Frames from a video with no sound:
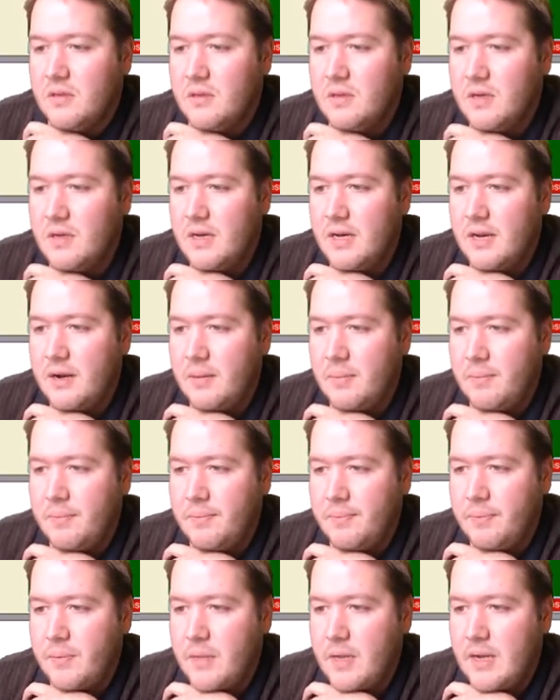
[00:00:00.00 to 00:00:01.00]
Heart up,
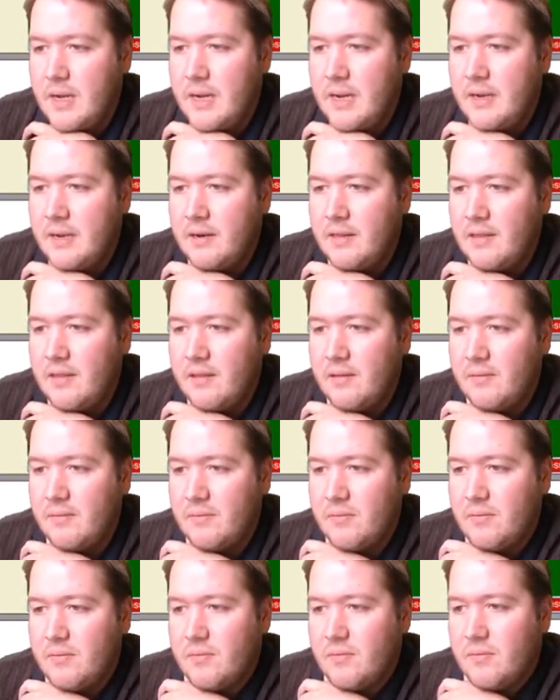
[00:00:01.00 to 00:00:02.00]
and
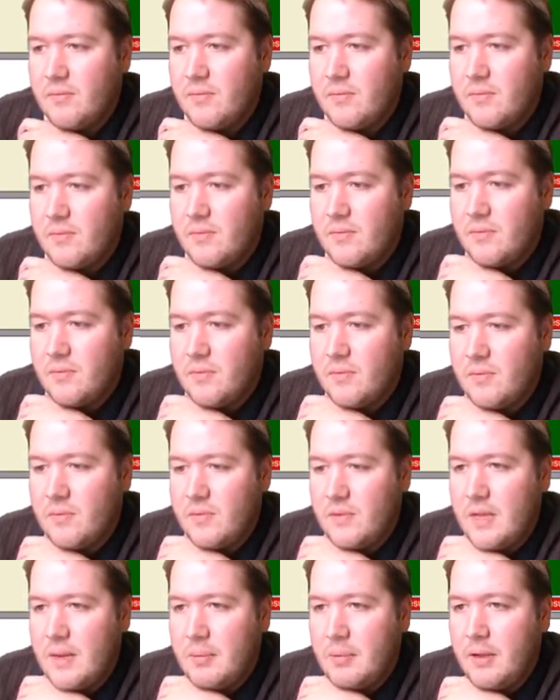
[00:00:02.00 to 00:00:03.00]

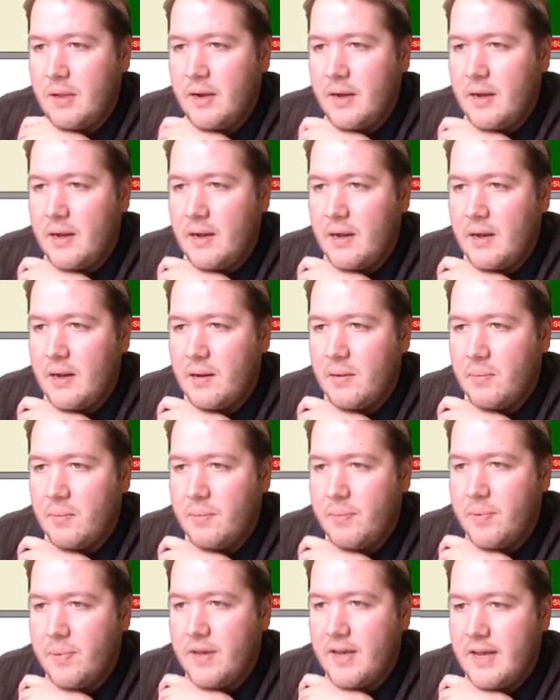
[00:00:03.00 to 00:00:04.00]
they played a heart
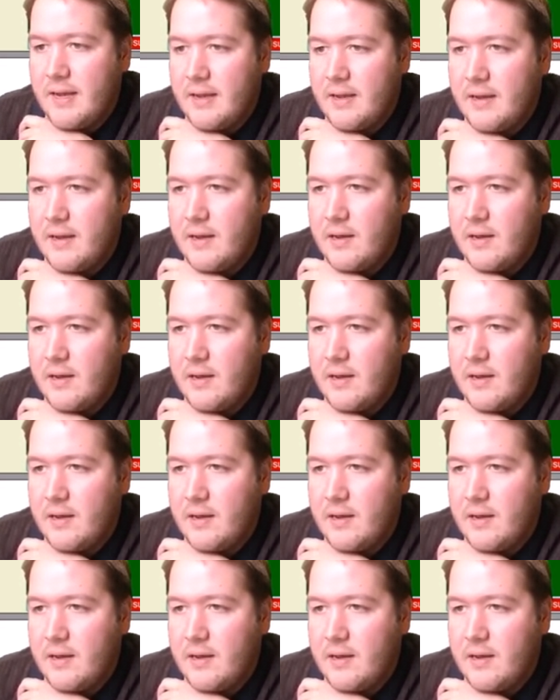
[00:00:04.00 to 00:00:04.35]
back.